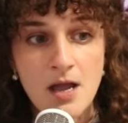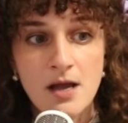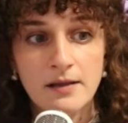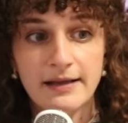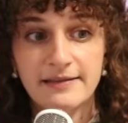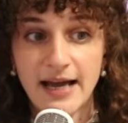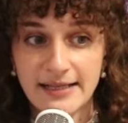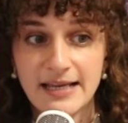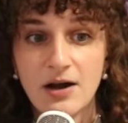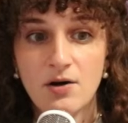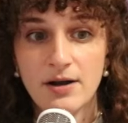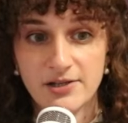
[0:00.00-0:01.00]
Like that's
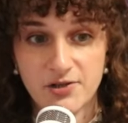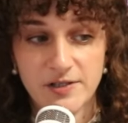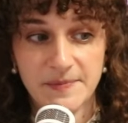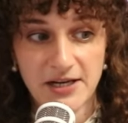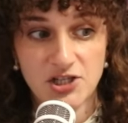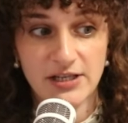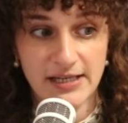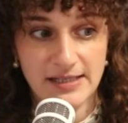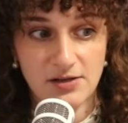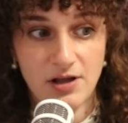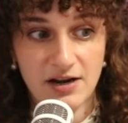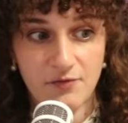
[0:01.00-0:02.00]
how introspection is in
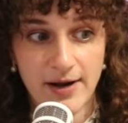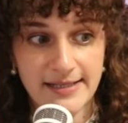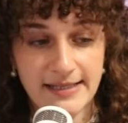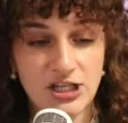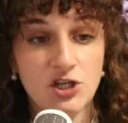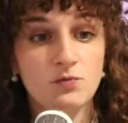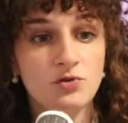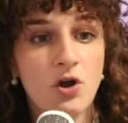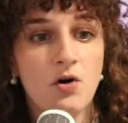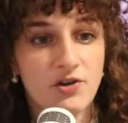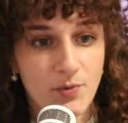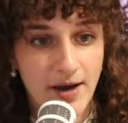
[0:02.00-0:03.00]
a lot of ways. Like you
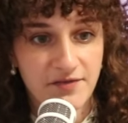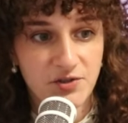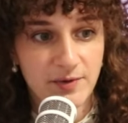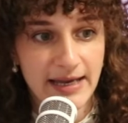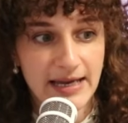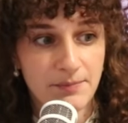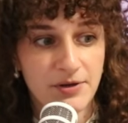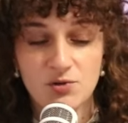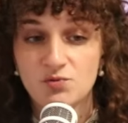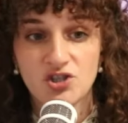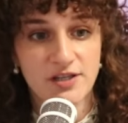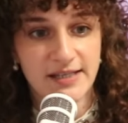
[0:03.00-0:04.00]
know you have to eat, but you
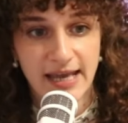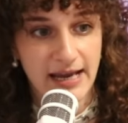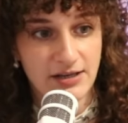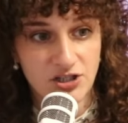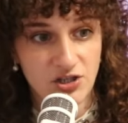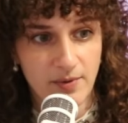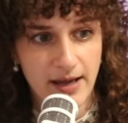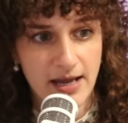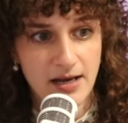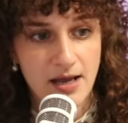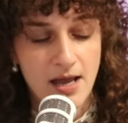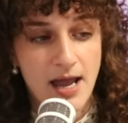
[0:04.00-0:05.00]
just can't do
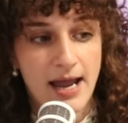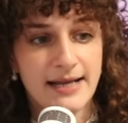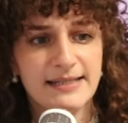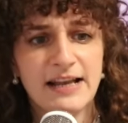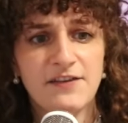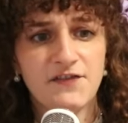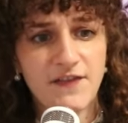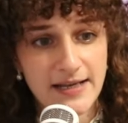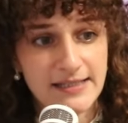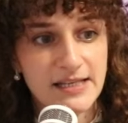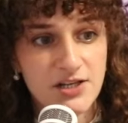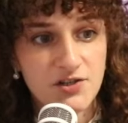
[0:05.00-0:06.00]
it. It's like
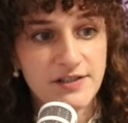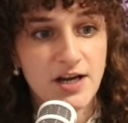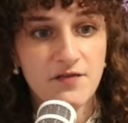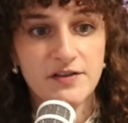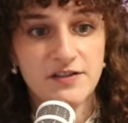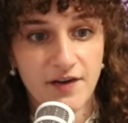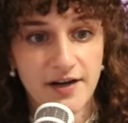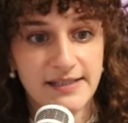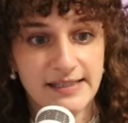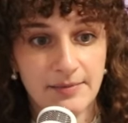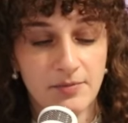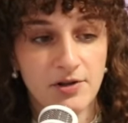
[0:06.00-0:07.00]
facing yourself is very
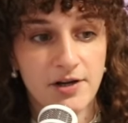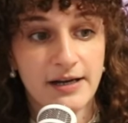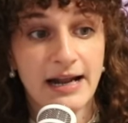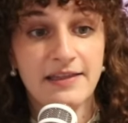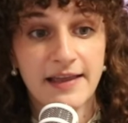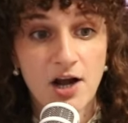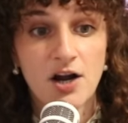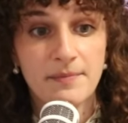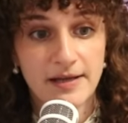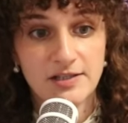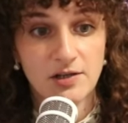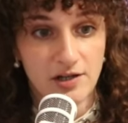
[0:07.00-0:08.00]
similar and I think our
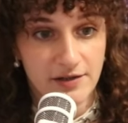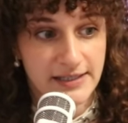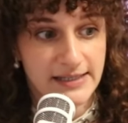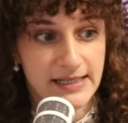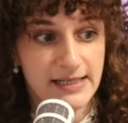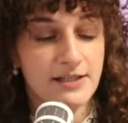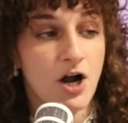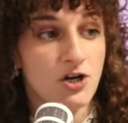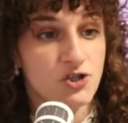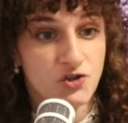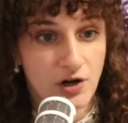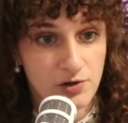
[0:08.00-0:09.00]
mental illnesses, our
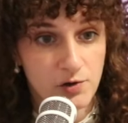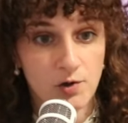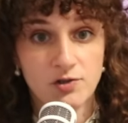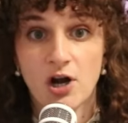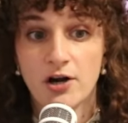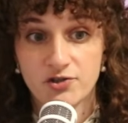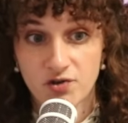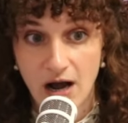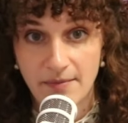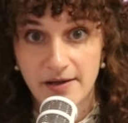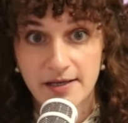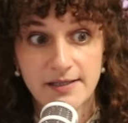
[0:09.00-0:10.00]
struggles, our
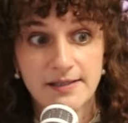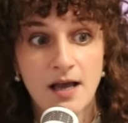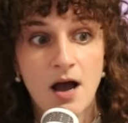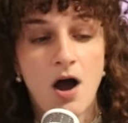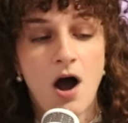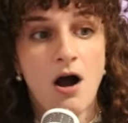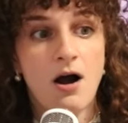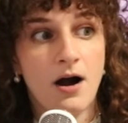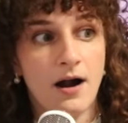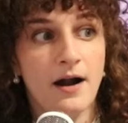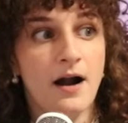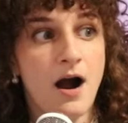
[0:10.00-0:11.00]
traumas
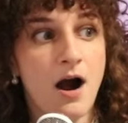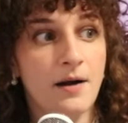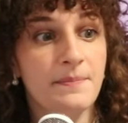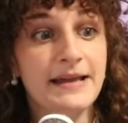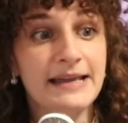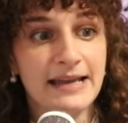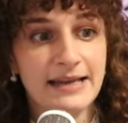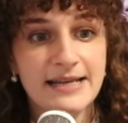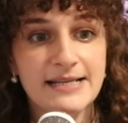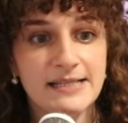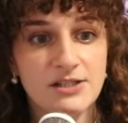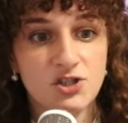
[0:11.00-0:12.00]
are our
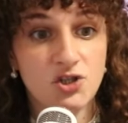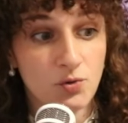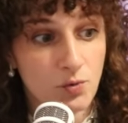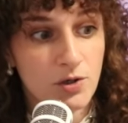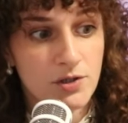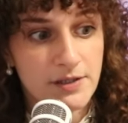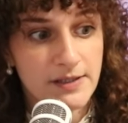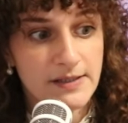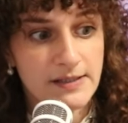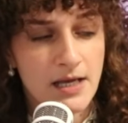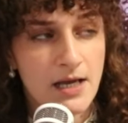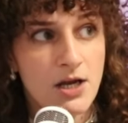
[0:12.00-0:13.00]
beginning
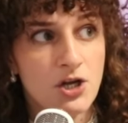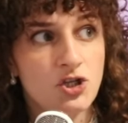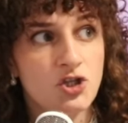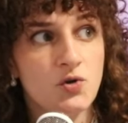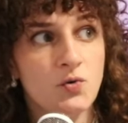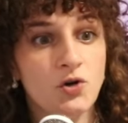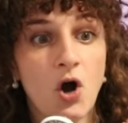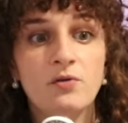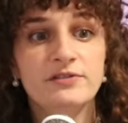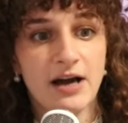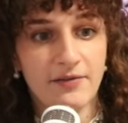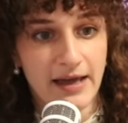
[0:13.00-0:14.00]
tools to go
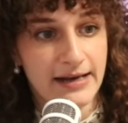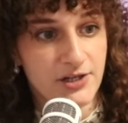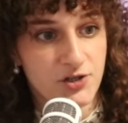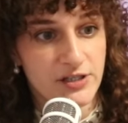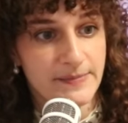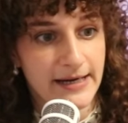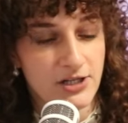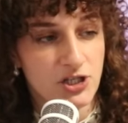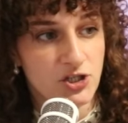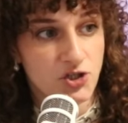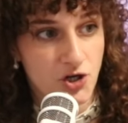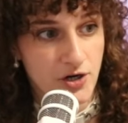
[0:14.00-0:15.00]
down that
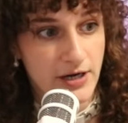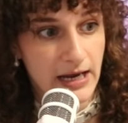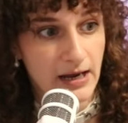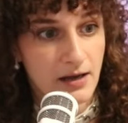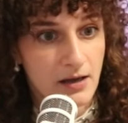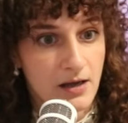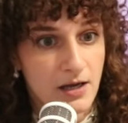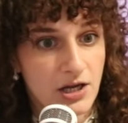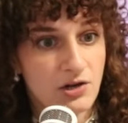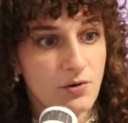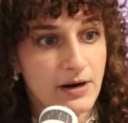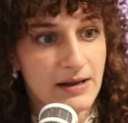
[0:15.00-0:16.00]
introspection journey.
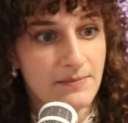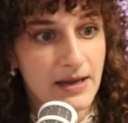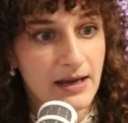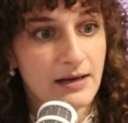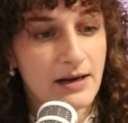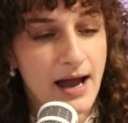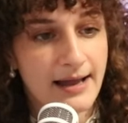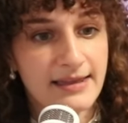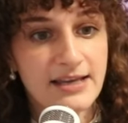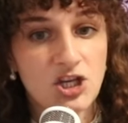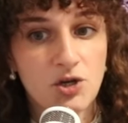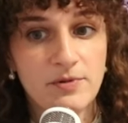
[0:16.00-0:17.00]
You know what I mean? I
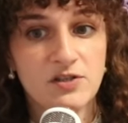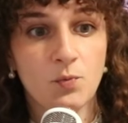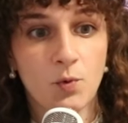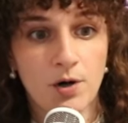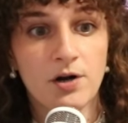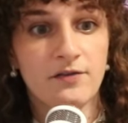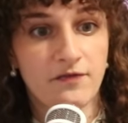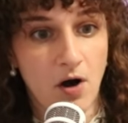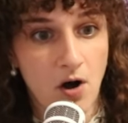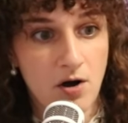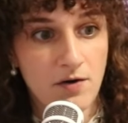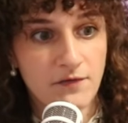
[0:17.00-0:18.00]
think humans were
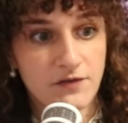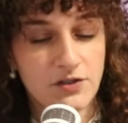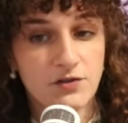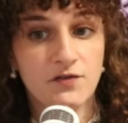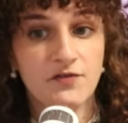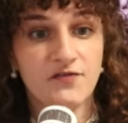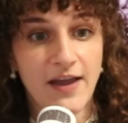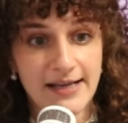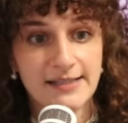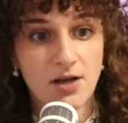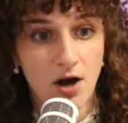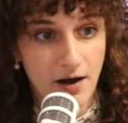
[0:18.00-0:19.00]
evolved to
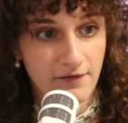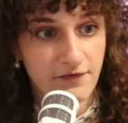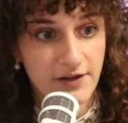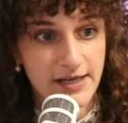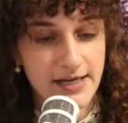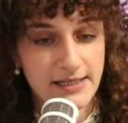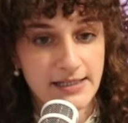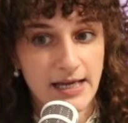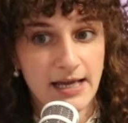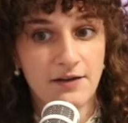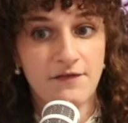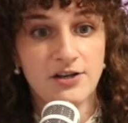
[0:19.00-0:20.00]
face conflict
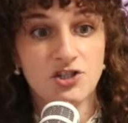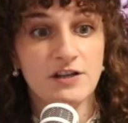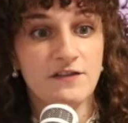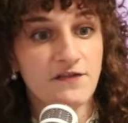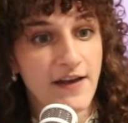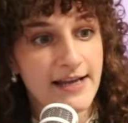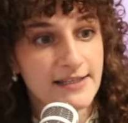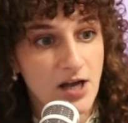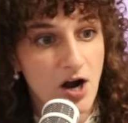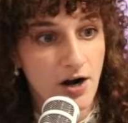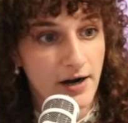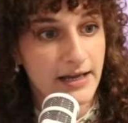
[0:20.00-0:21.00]
and eventually face
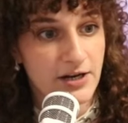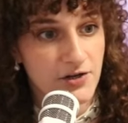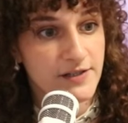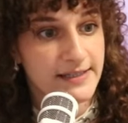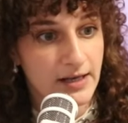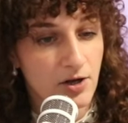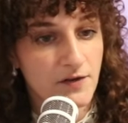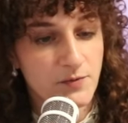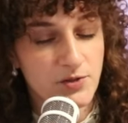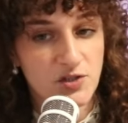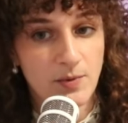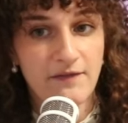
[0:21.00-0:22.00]
our inner selves,
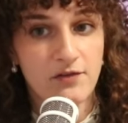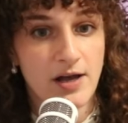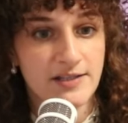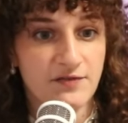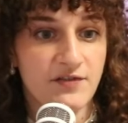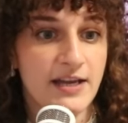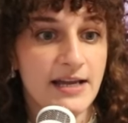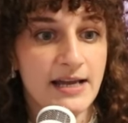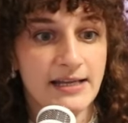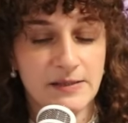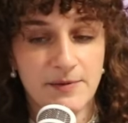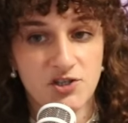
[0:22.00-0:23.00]
which is why philosophy
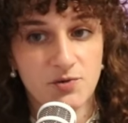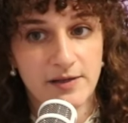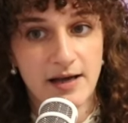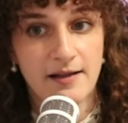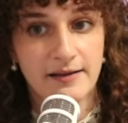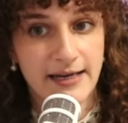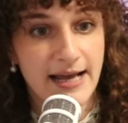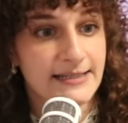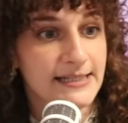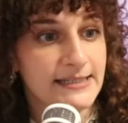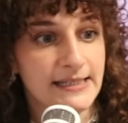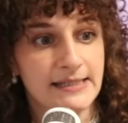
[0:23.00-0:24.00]
and spirituality
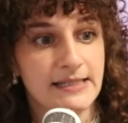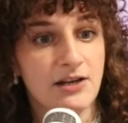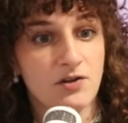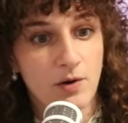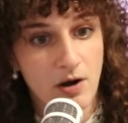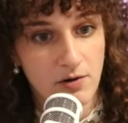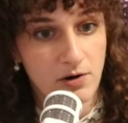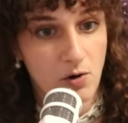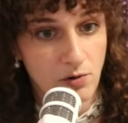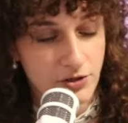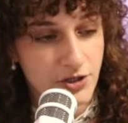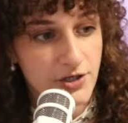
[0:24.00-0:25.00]
has existed throughout
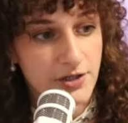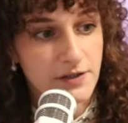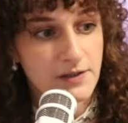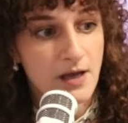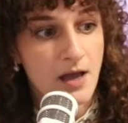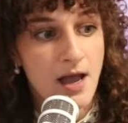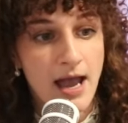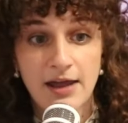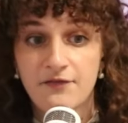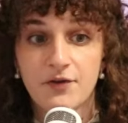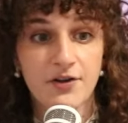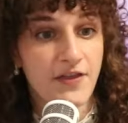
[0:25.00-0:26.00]
cultures
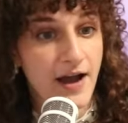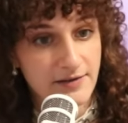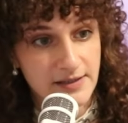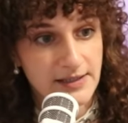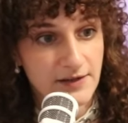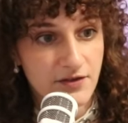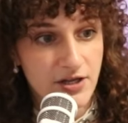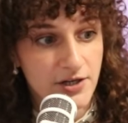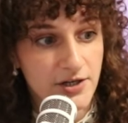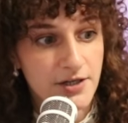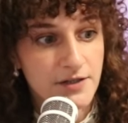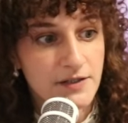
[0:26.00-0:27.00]
and for thousands of
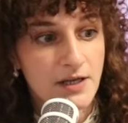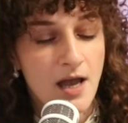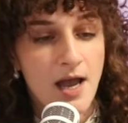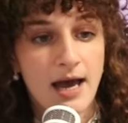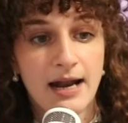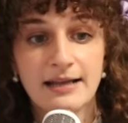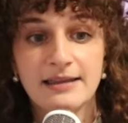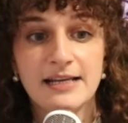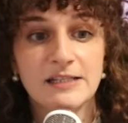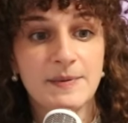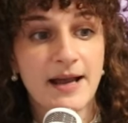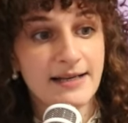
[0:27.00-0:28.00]
years. And I think
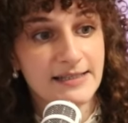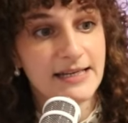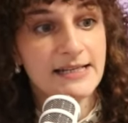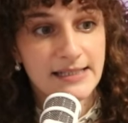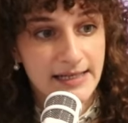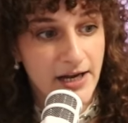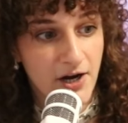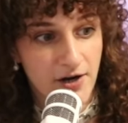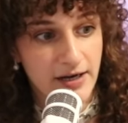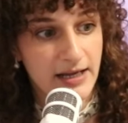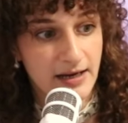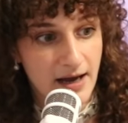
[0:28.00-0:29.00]
it's because it is
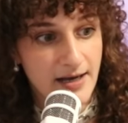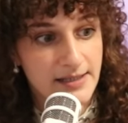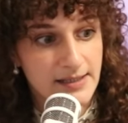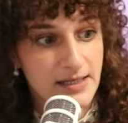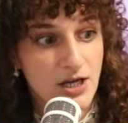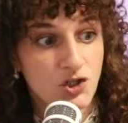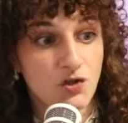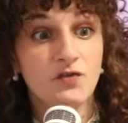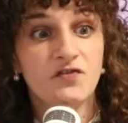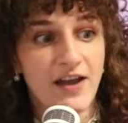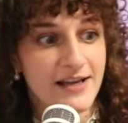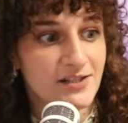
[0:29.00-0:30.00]
inherent in us to
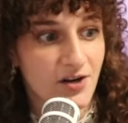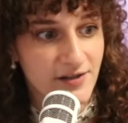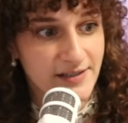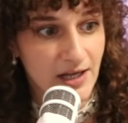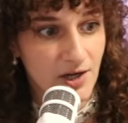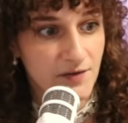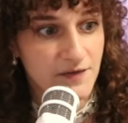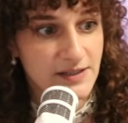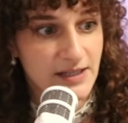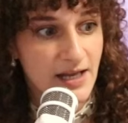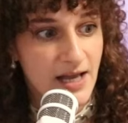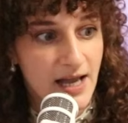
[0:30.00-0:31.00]
face
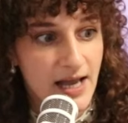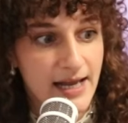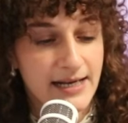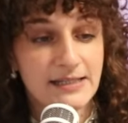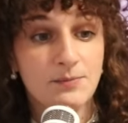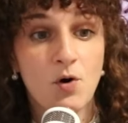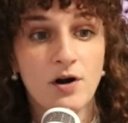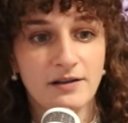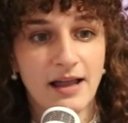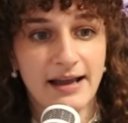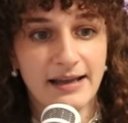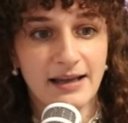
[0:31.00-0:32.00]
ourselves. And it's more
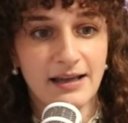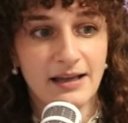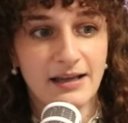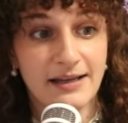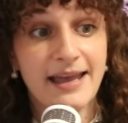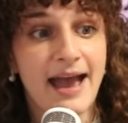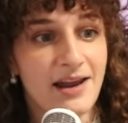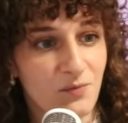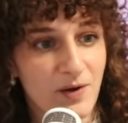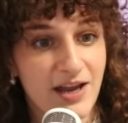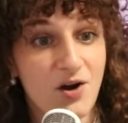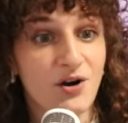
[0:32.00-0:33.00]
like, can
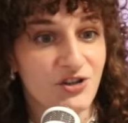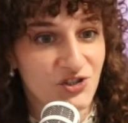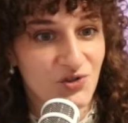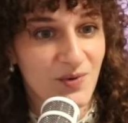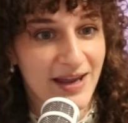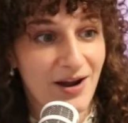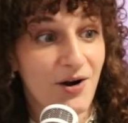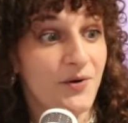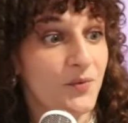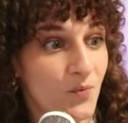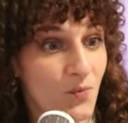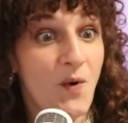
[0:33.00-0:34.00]
we or do we
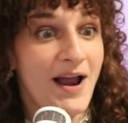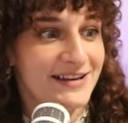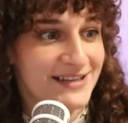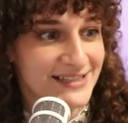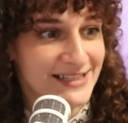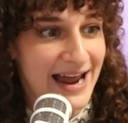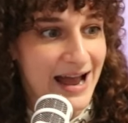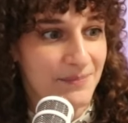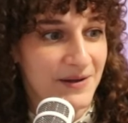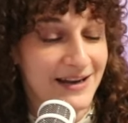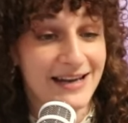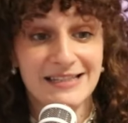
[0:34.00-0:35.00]
or when does it
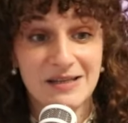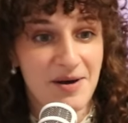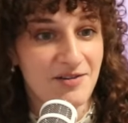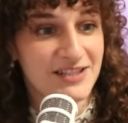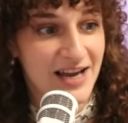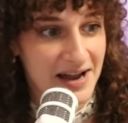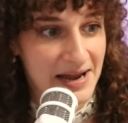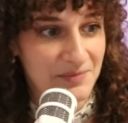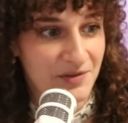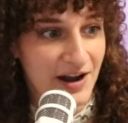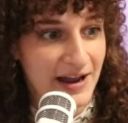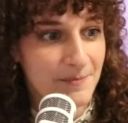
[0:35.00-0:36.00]
happen? It's about time,
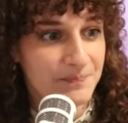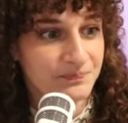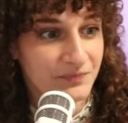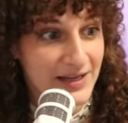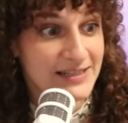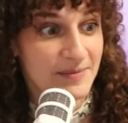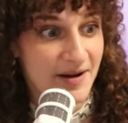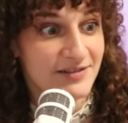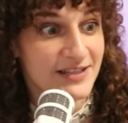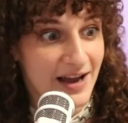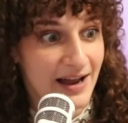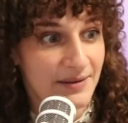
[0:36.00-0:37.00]
right? It's about
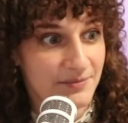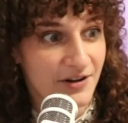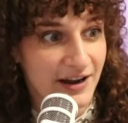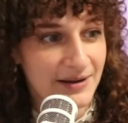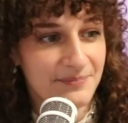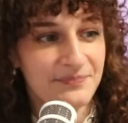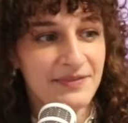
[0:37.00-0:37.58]
time, right?